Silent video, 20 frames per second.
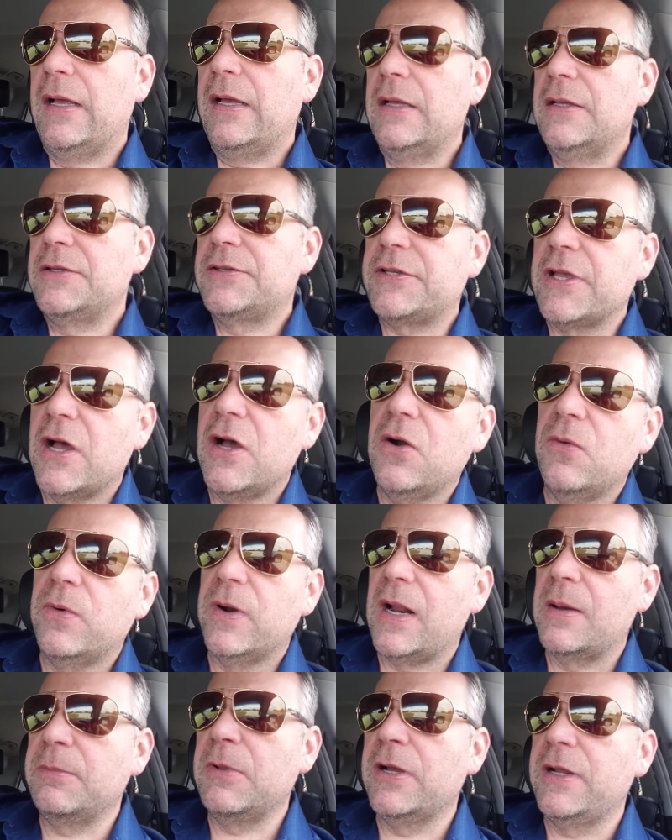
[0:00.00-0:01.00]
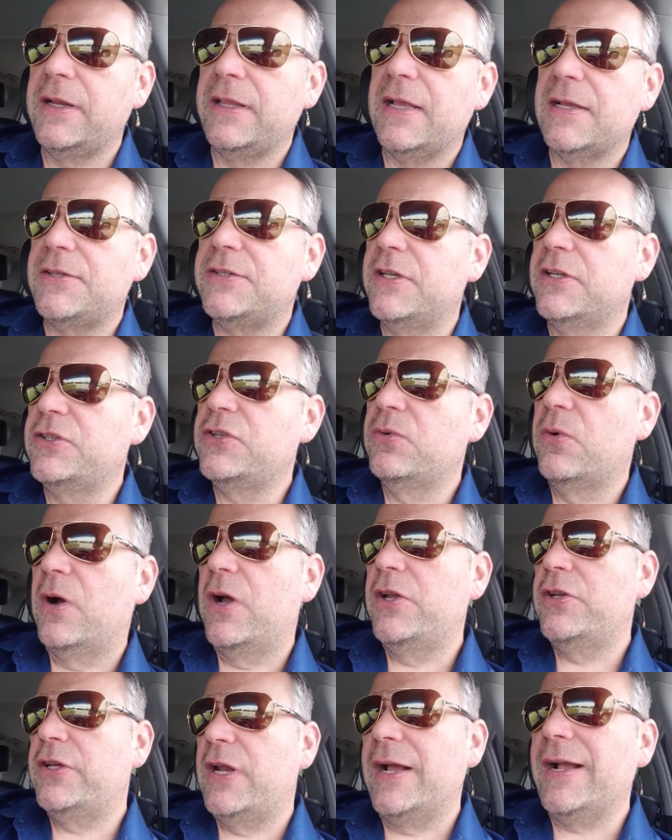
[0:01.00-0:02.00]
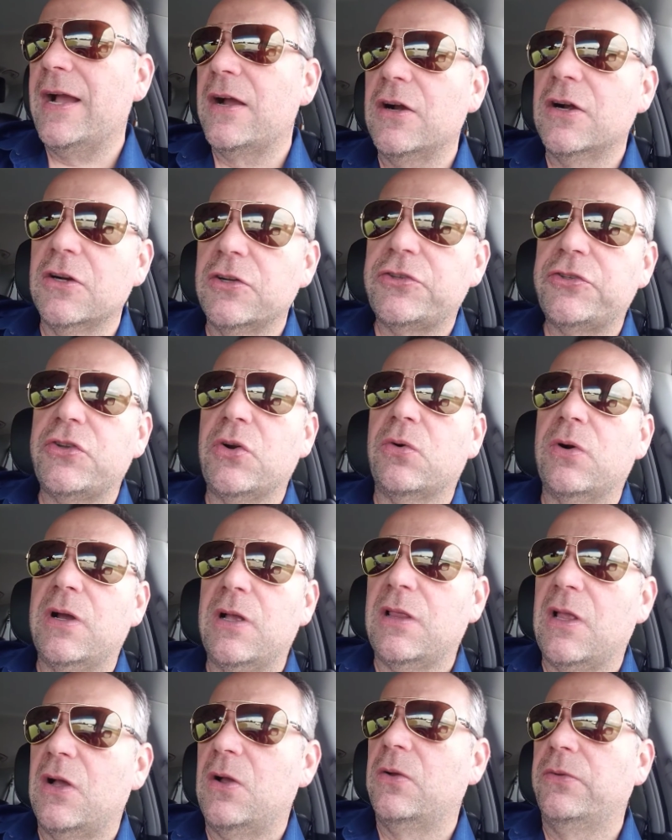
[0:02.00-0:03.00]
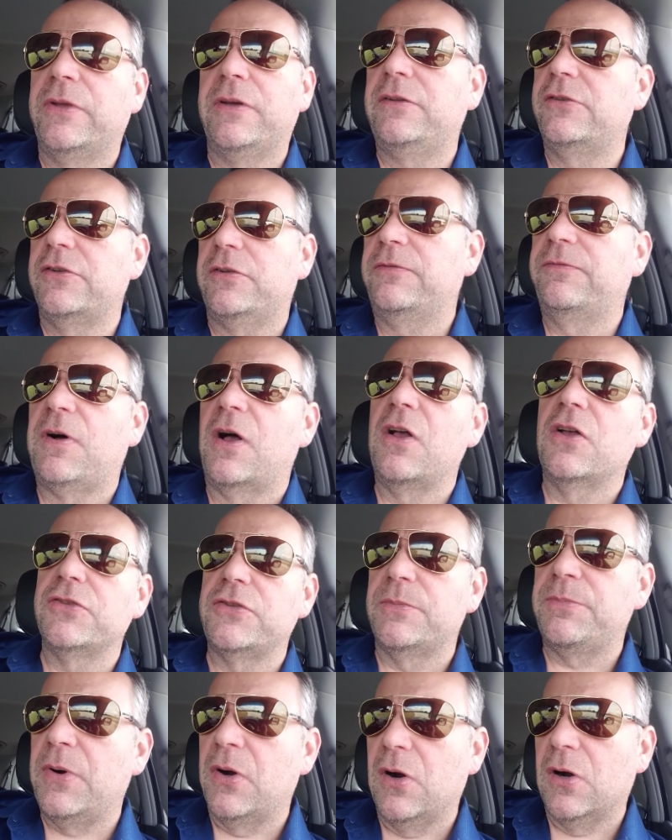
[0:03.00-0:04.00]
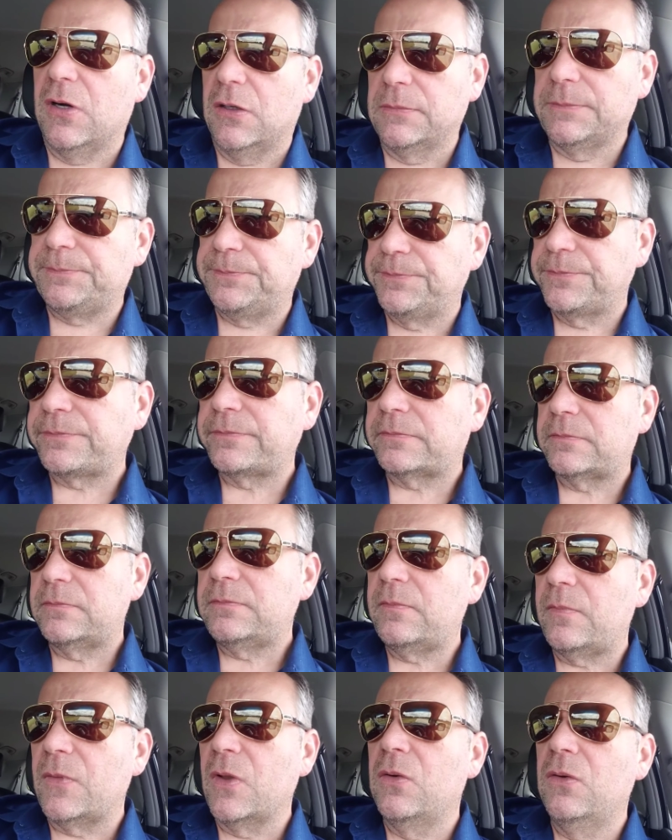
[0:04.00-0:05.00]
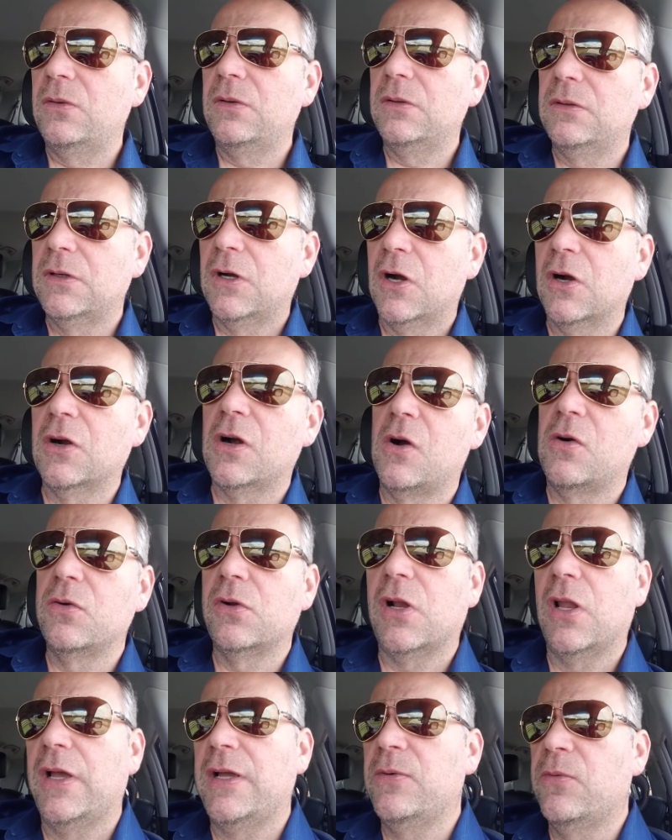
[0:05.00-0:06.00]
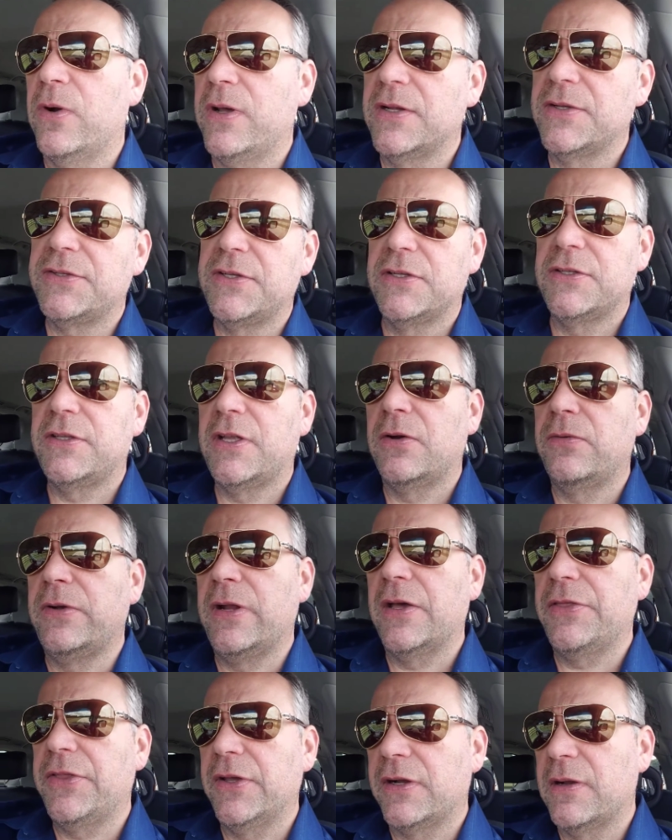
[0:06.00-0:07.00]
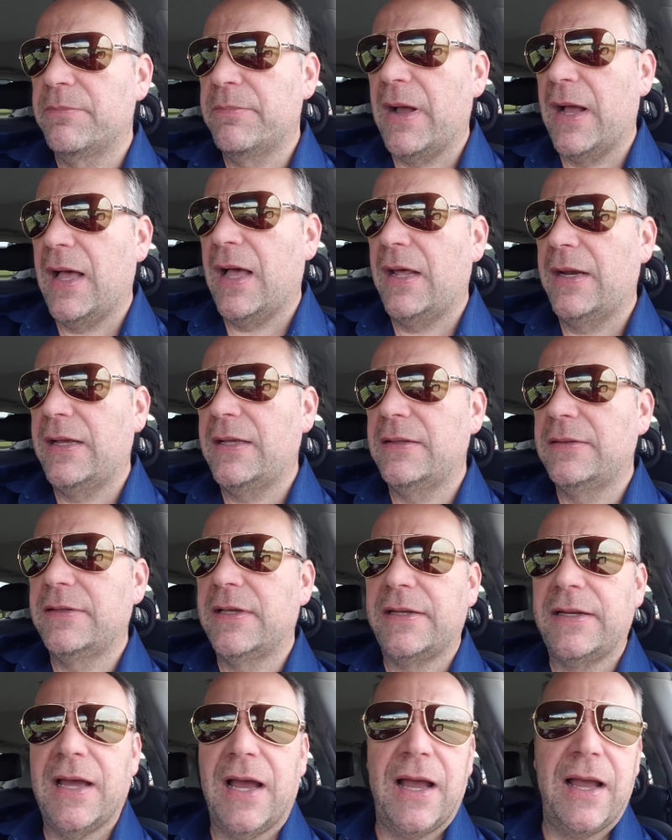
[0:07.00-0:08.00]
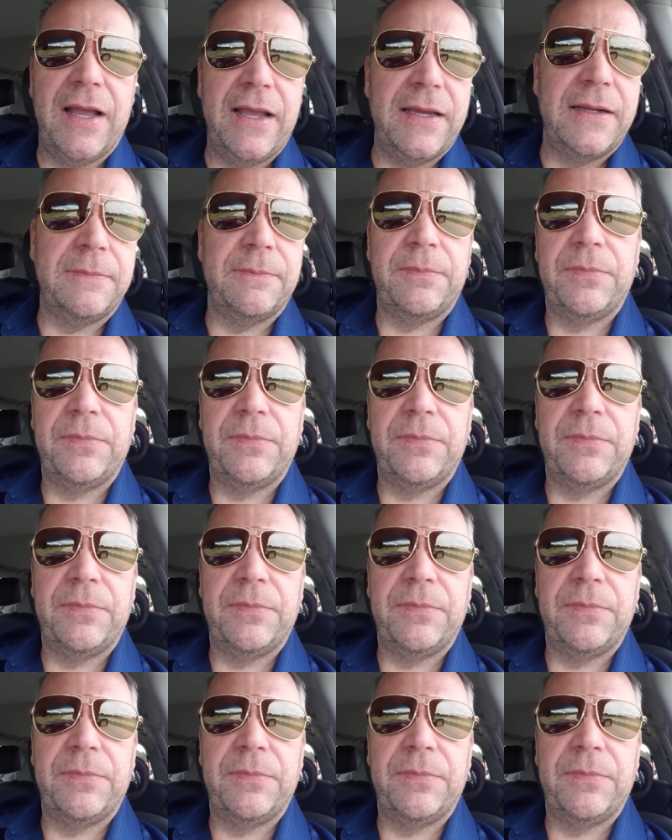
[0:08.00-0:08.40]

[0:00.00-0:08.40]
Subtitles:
So when I'm looking at that situation, I got her story alone that just falls apart. Her own claim witnesses know nothing about it, deny it.